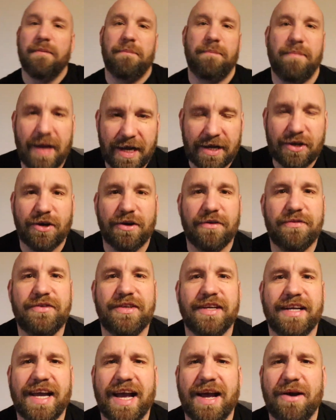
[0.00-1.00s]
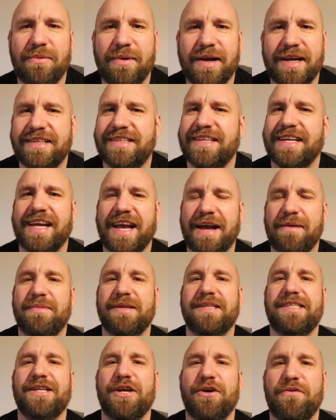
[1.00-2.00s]
Back off to Gatwick to get
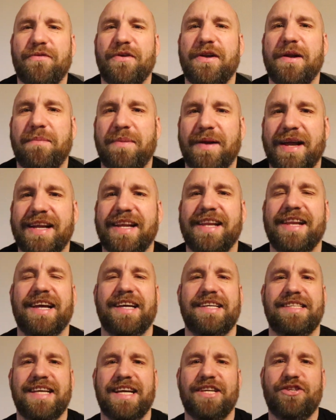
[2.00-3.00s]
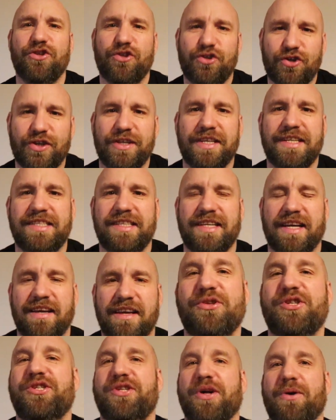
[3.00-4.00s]
myself on a plane the next day to Tunisia.
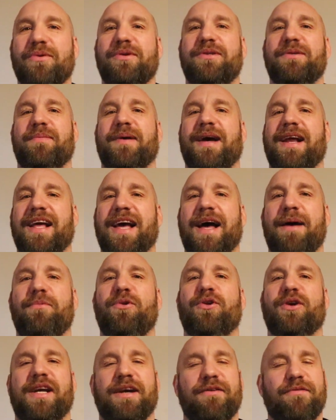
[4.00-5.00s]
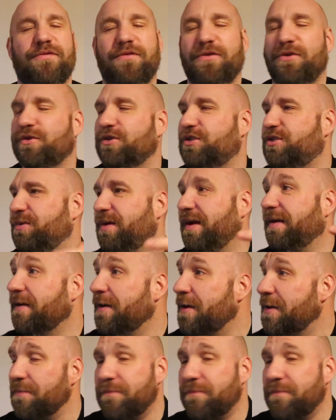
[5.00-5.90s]
Stoked about it. I'm looking forward to it.